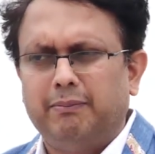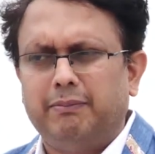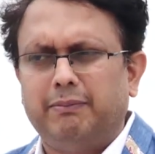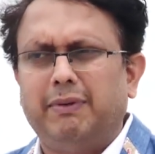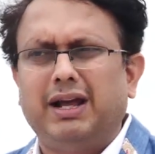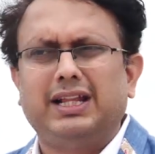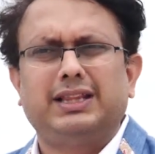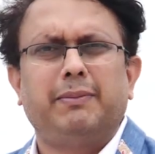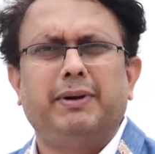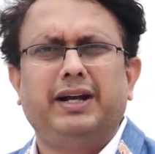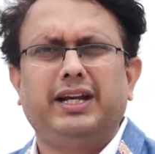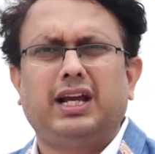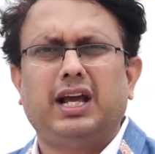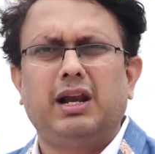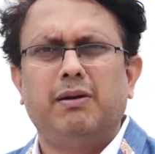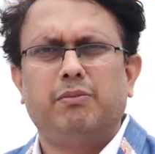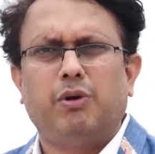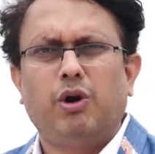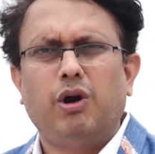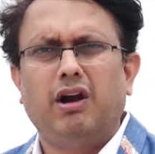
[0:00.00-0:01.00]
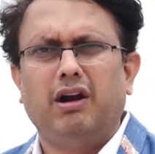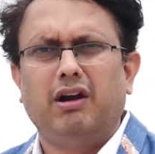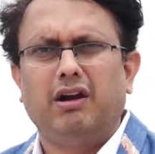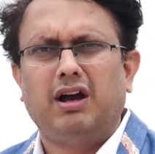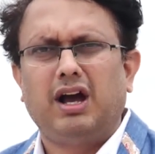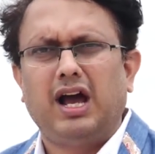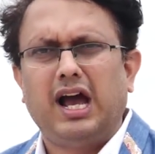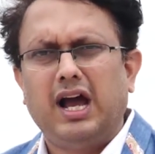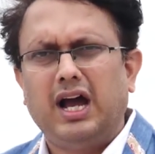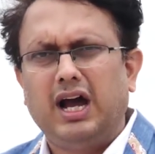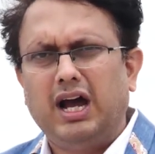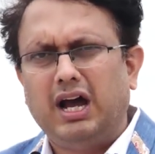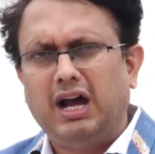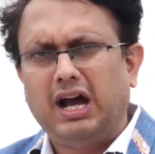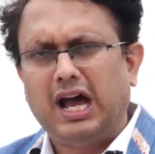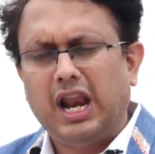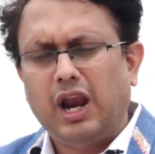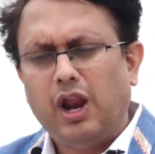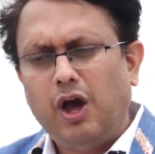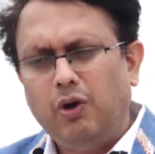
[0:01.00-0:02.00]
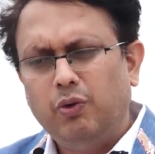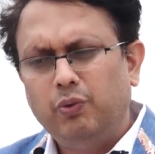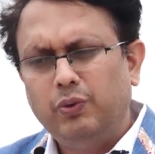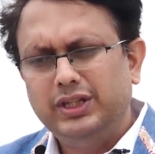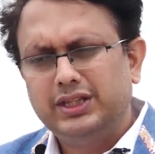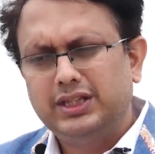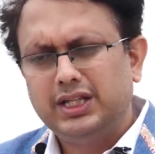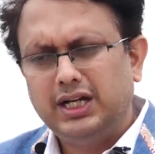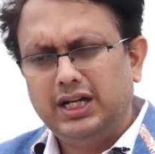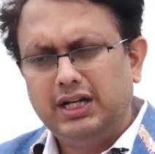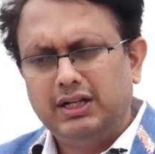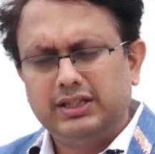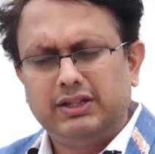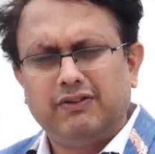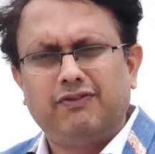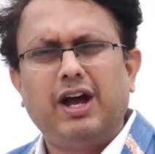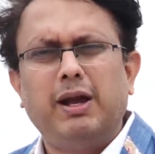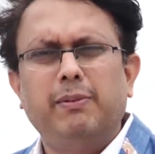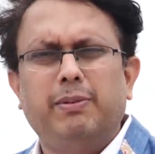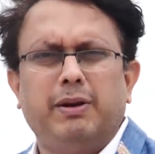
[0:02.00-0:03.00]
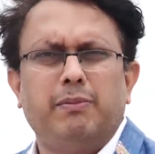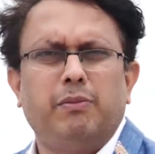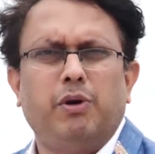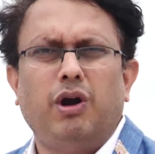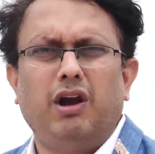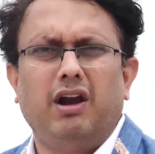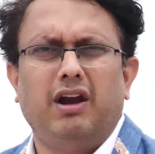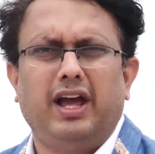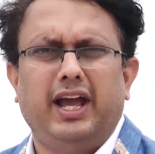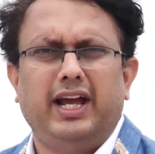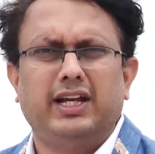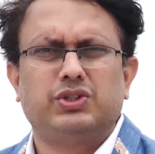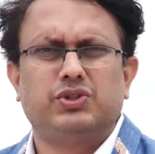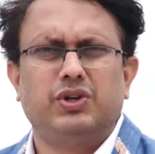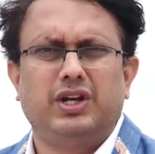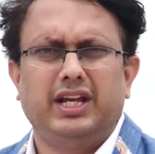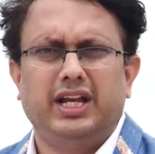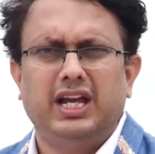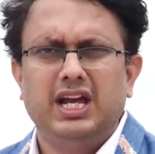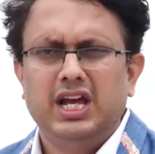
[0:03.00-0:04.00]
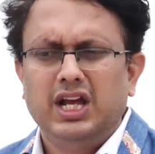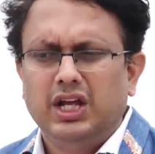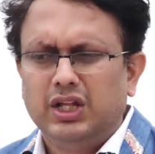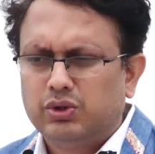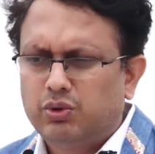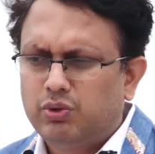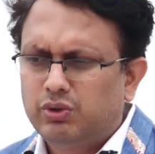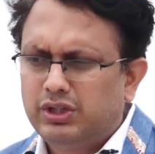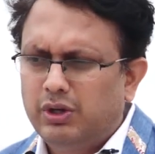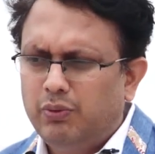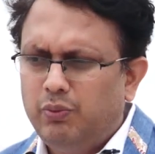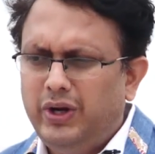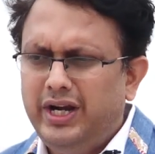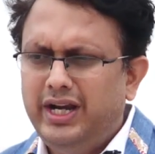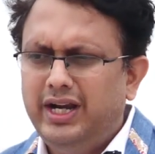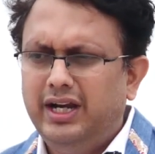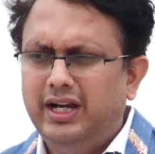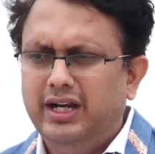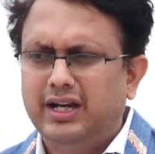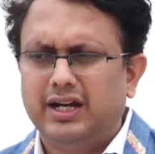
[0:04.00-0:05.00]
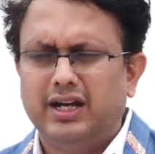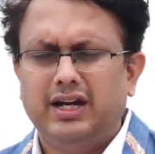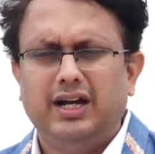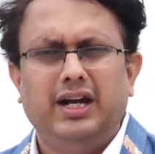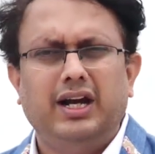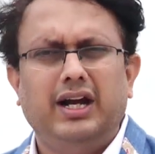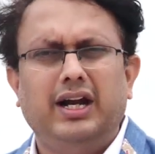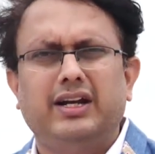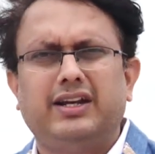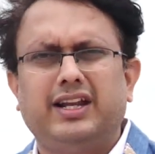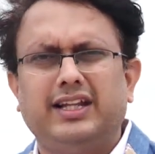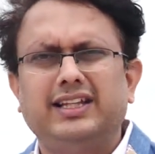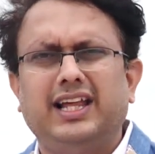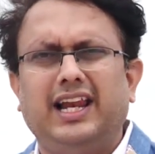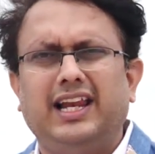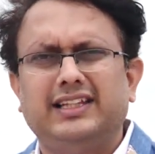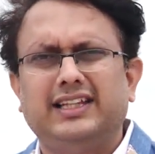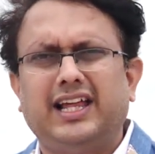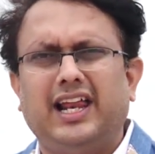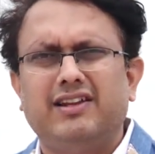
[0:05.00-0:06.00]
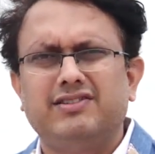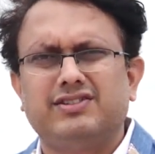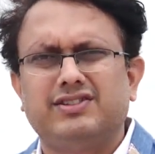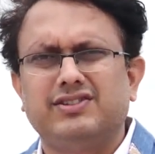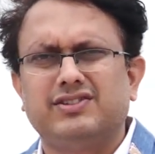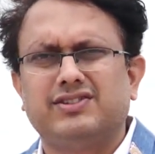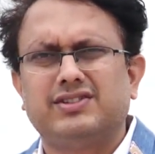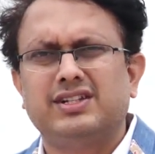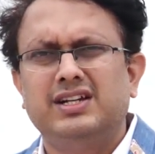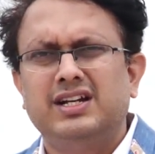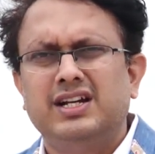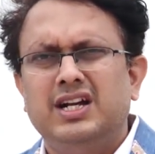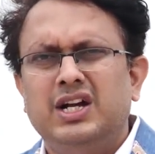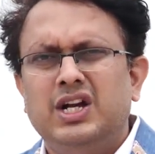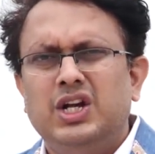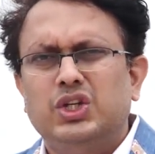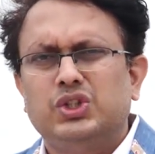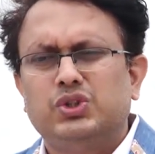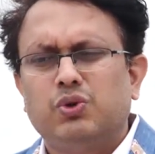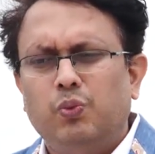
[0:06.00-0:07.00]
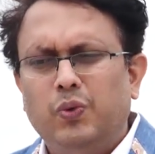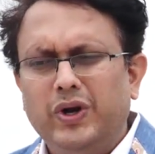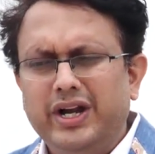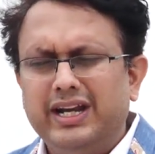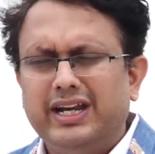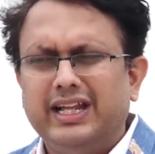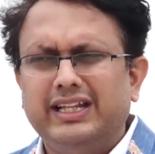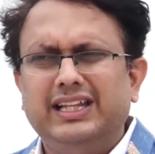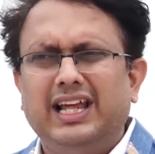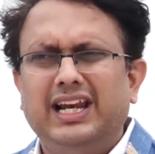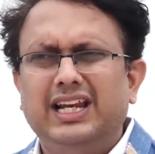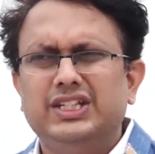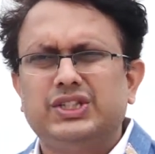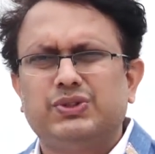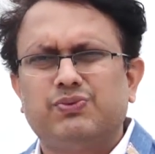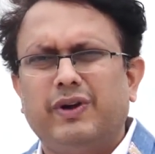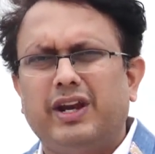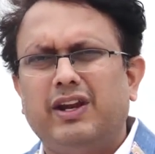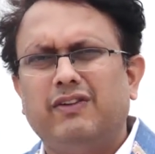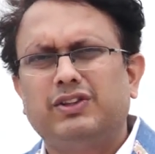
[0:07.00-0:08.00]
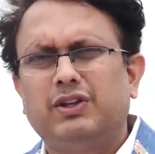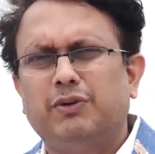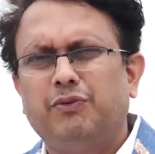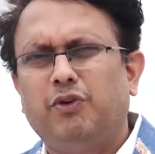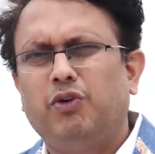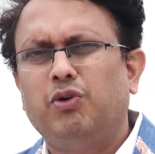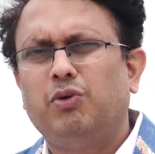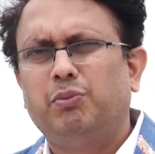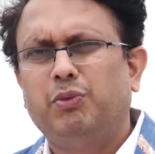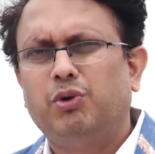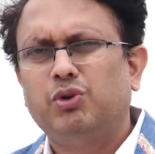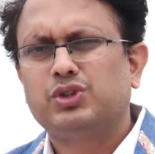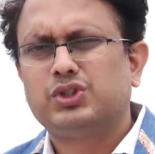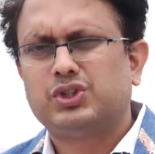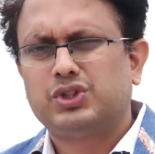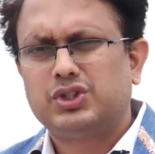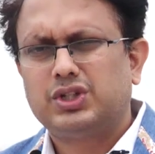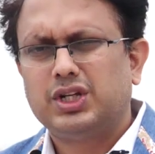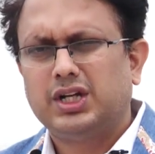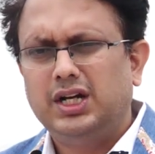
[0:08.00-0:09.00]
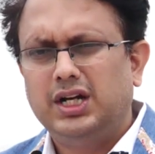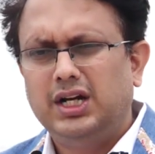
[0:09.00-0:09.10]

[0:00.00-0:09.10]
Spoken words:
mathematical model along with the fiber model actually through the wind tunnel analysis. So wind tunnel is one of the most